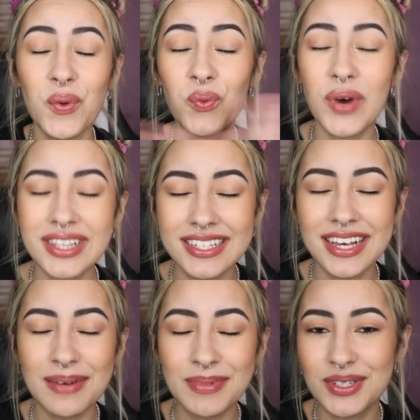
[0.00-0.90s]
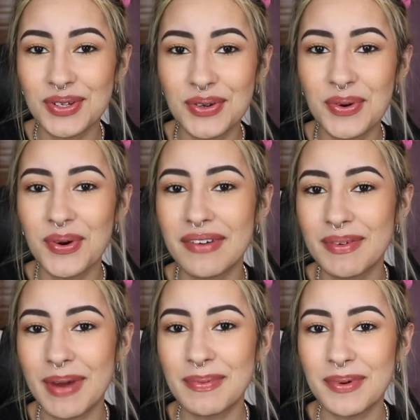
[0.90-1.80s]
What's up to
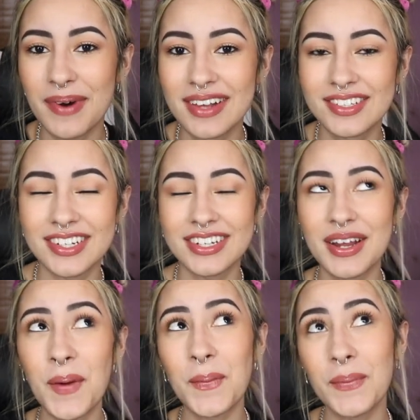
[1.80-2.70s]
whoever might be watching?